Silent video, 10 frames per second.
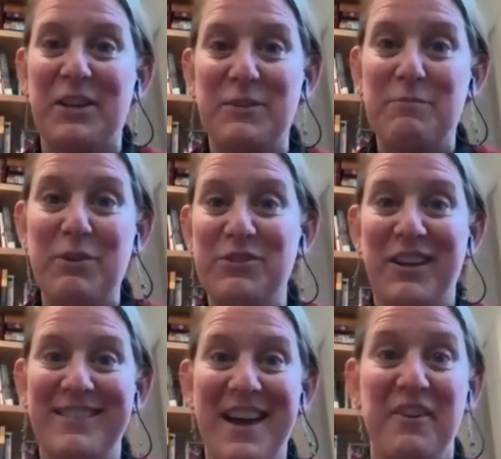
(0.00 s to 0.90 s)

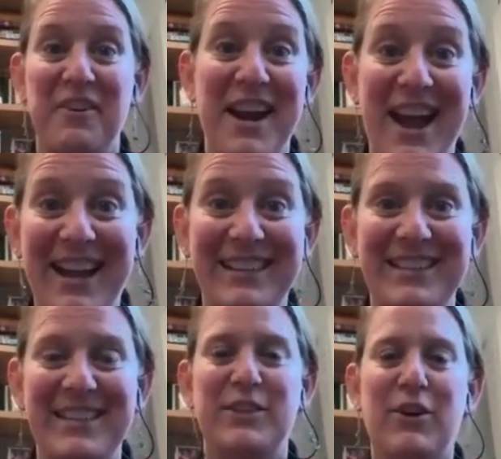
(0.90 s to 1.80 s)
exposed on Saturday
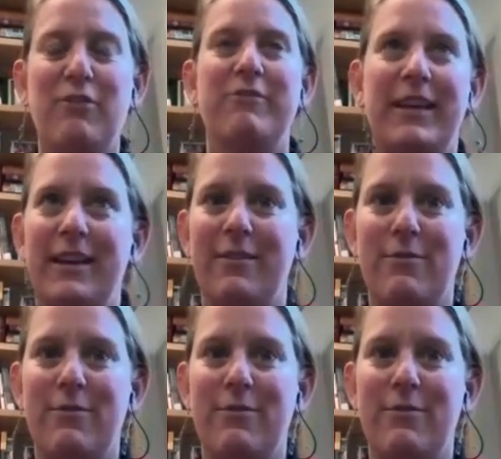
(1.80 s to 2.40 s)
night to COVID,